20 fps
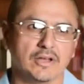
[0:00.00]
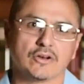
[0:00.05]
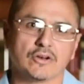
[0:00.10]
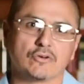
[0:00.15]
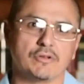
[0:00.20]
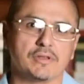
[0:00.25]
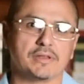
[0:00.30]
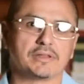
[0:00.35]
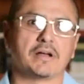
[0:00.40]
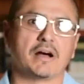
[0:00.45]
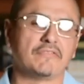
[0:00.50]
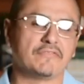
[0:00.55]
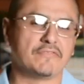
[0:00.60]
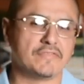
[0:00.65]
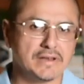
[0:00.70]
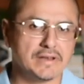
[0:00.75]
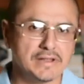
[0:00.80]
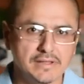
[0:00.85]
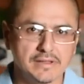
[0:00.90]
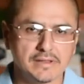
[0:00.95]

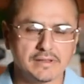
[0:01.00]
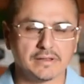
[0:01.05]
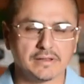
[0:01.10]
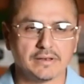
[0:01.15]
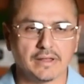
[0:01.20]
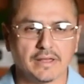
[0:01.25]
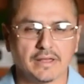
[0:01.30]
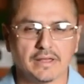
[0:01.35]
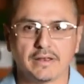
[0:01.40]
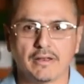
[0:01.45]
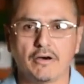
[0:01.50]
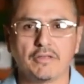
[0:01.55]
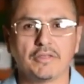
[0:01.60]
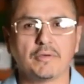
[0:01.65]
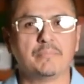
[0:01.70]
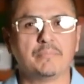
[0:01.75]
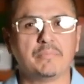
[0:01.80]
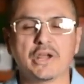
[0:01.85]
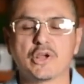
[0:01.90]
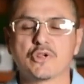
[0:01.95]
Christophanies and all
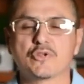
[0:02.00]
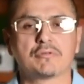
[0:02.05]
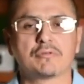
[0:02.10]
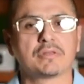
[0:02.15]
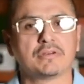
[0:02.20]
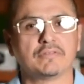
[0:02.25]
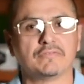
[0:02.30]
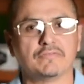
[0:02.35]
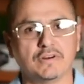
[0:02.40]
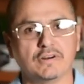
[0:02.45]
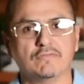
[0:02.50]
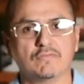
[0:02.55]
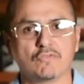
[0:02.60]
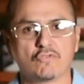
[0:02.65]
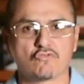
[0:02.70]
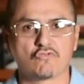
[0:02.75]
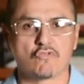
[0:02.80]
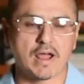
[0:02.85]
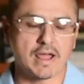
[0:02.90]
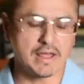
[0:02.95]
the pictures of
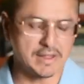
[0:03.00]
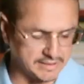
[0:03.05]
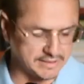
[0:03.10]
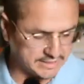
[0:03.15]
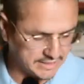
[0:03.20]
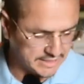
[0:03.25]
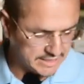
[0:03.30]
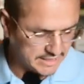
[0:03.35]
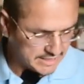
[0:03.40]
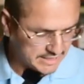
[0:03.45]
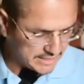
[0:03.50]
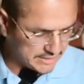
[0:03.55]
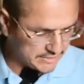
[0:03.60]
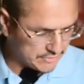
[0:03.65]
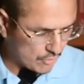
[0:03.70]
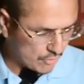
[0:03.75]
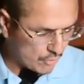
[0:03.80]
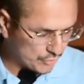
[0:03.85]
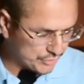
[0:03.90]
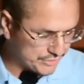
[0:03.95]
Christ in
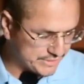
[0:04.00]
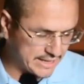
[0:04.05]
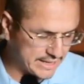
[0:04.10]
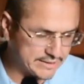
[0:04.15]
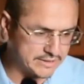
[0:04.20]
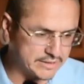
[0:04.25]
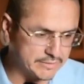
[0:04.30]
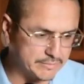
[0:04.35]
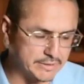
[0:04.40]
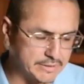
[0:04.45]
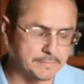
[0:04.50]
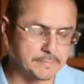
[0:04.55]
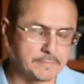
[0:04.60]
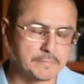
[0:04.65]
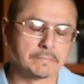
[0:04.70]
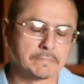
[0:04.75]
the Old Testament.